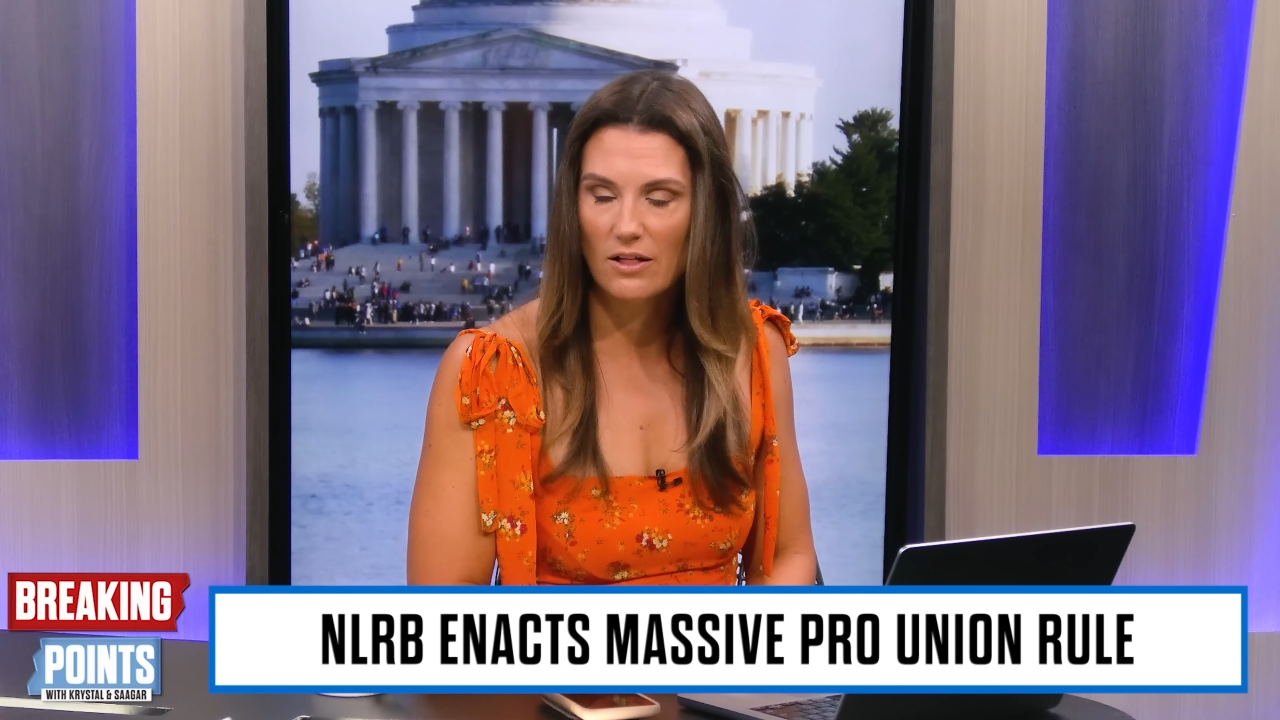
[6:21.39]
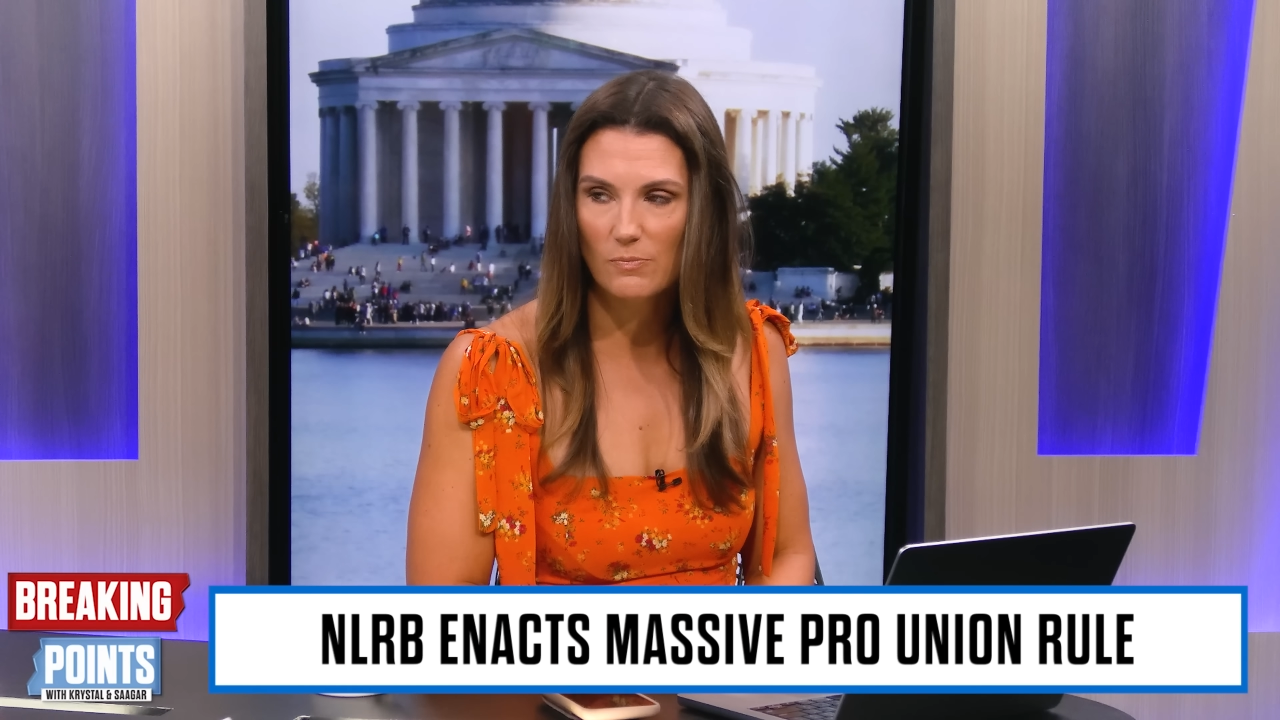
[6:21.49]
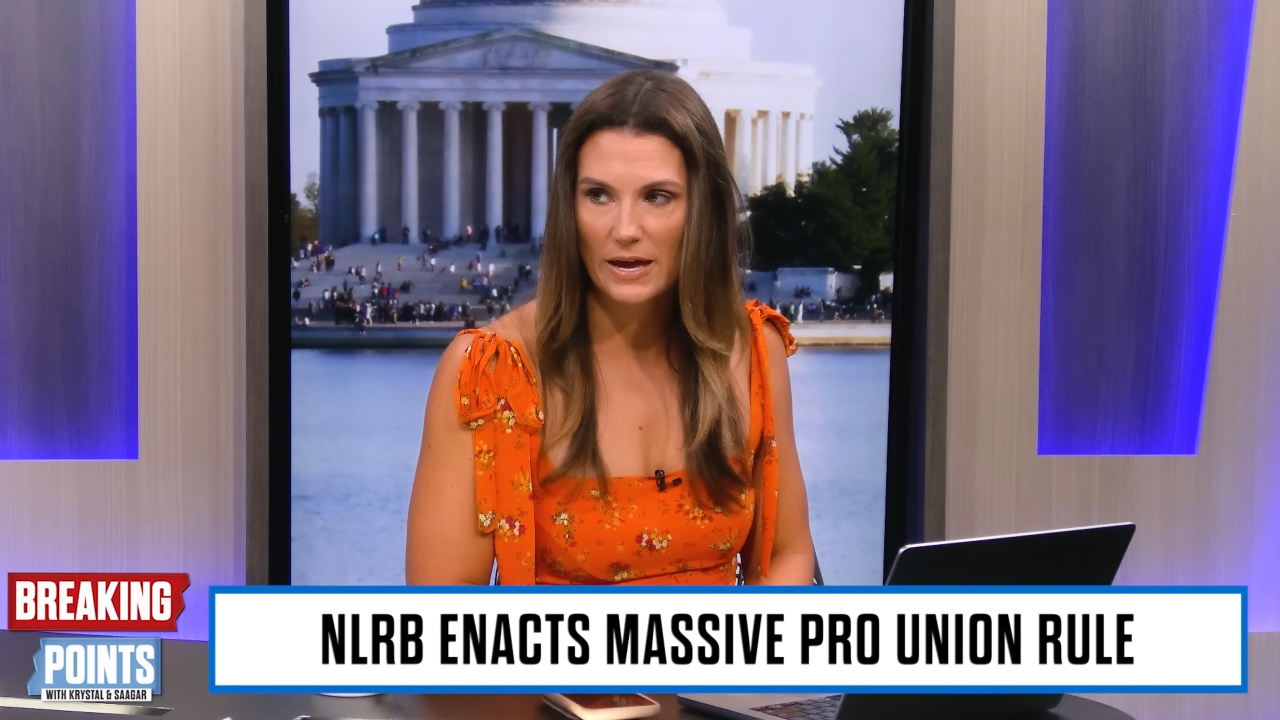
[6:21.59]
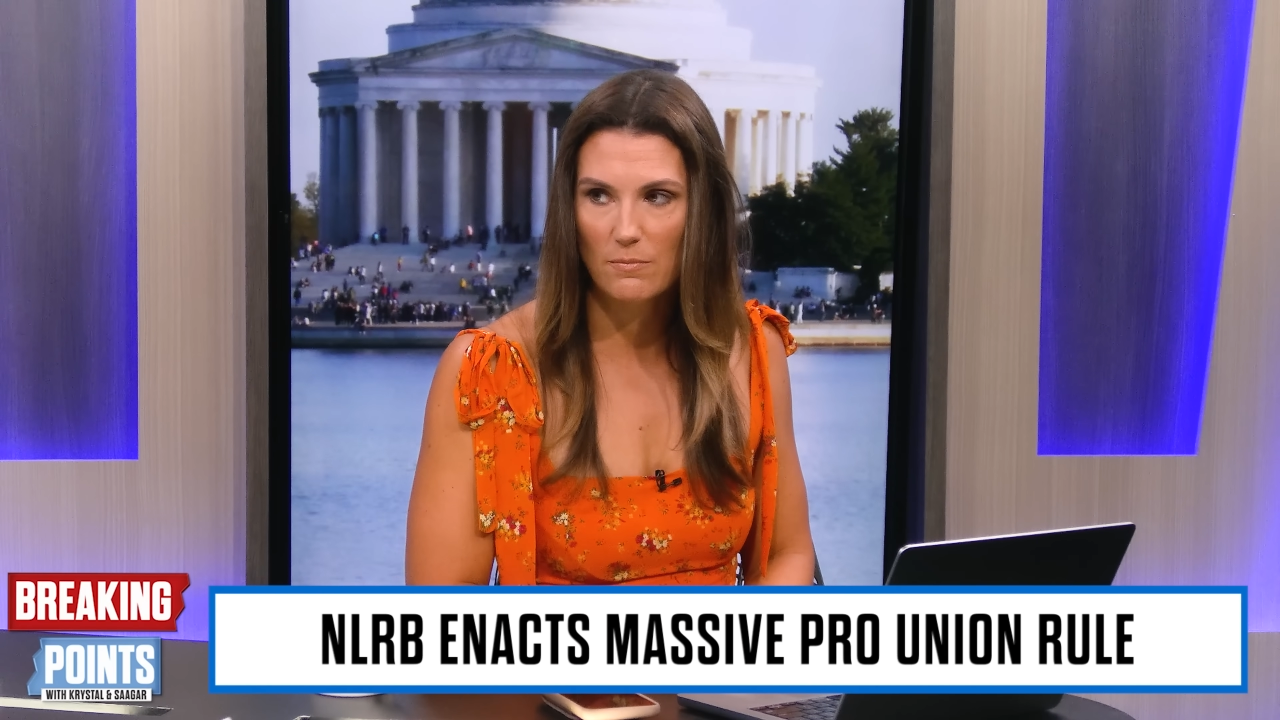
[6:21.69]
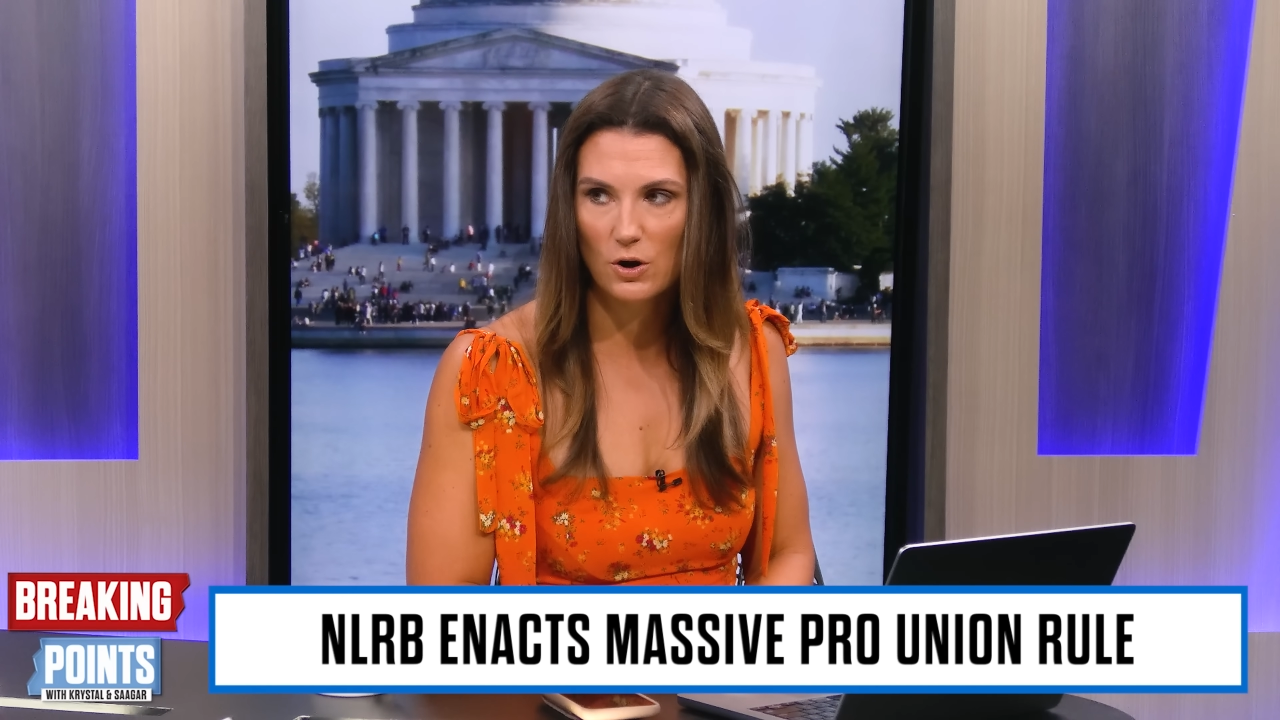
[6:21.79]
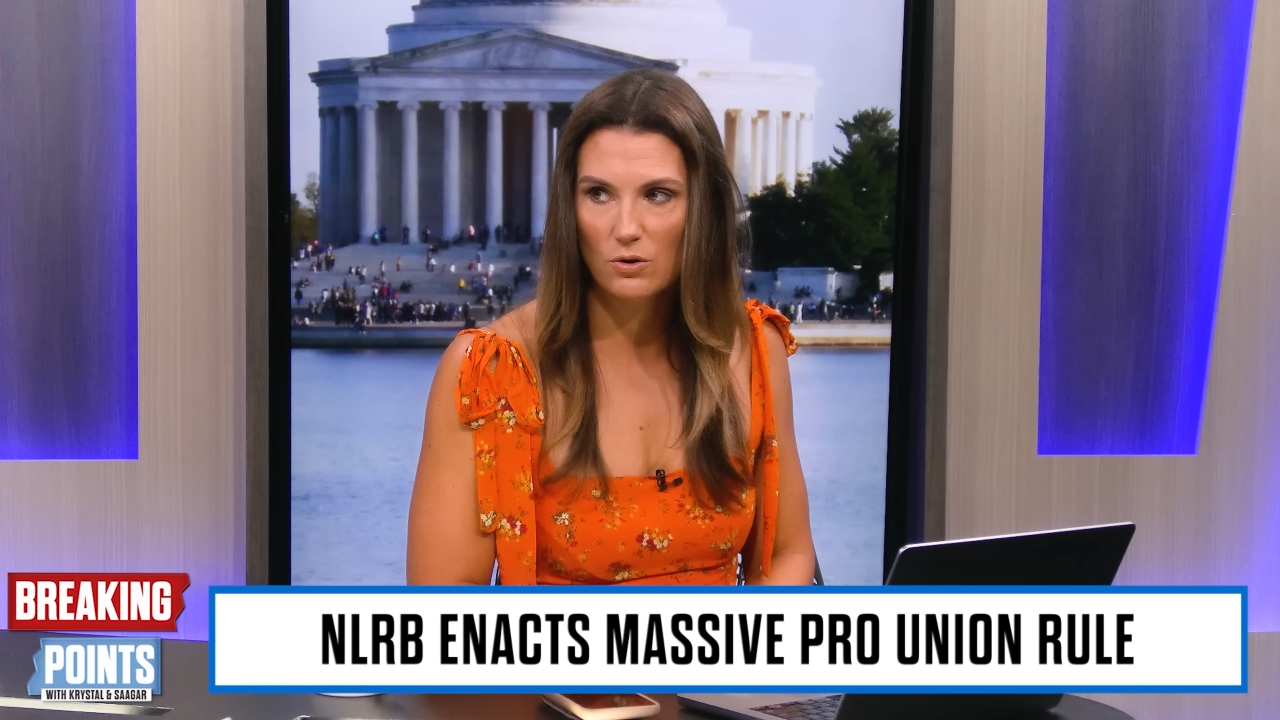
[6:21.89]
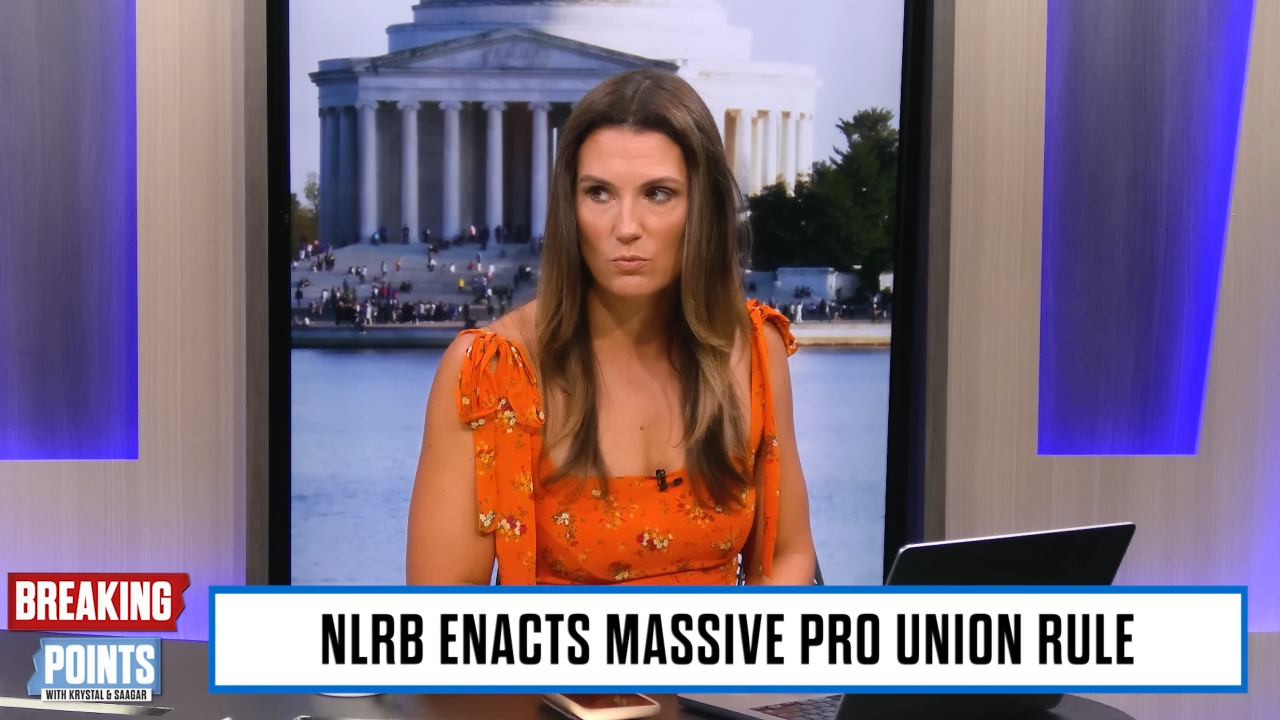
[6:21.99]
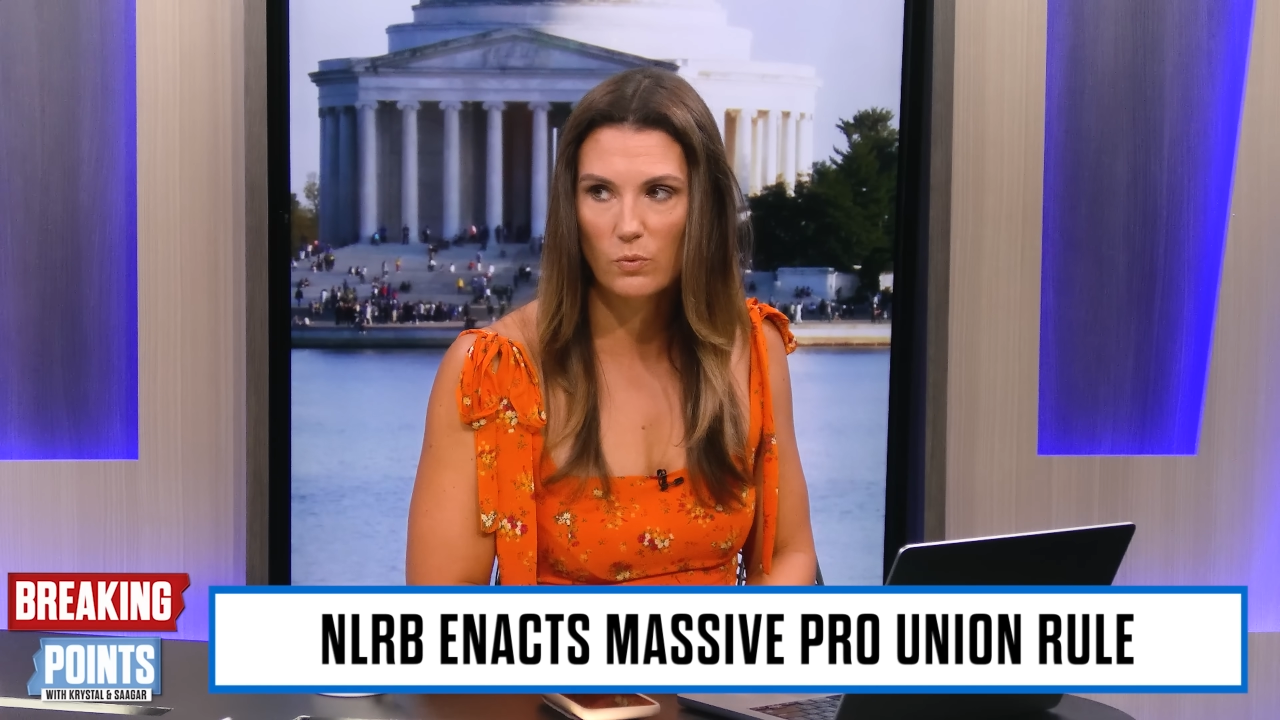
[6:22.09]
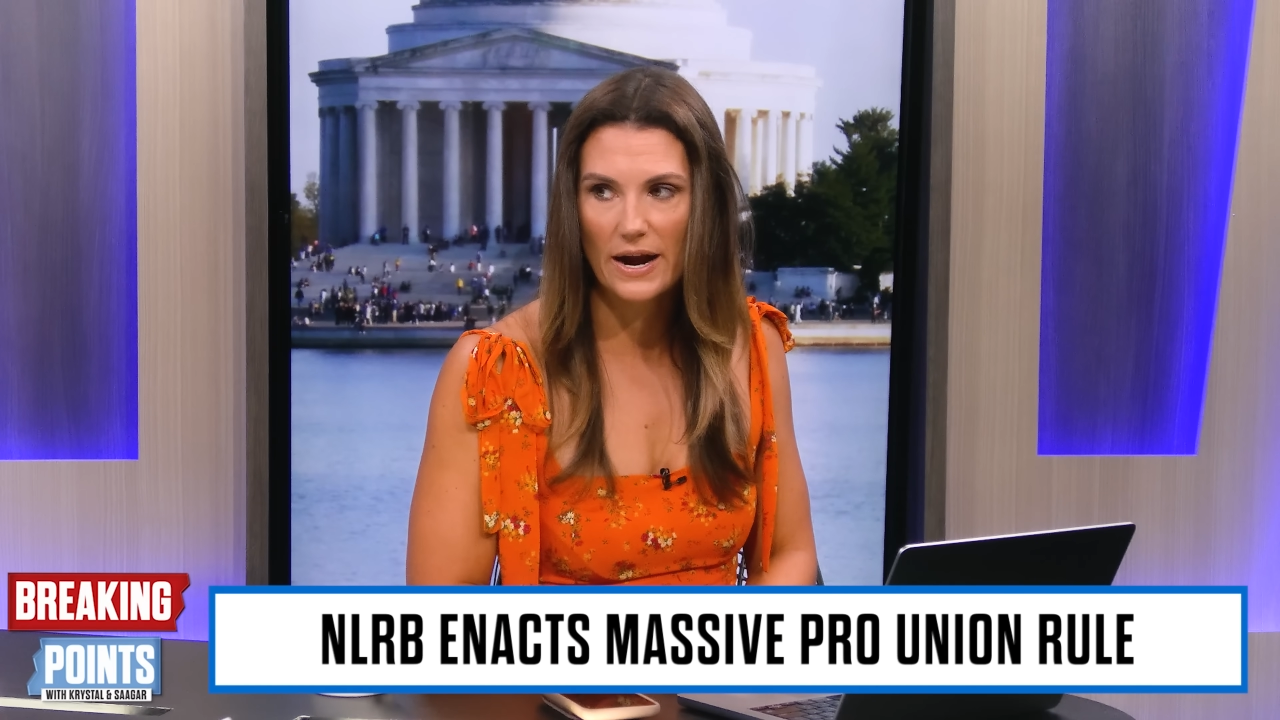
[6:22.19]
Alabama,